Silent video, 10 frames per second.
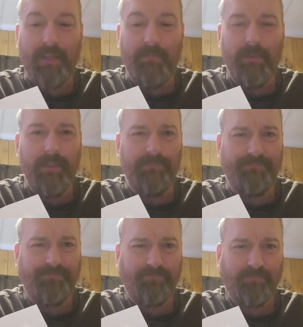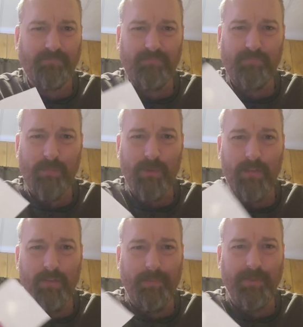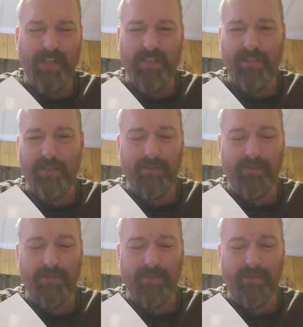But the projection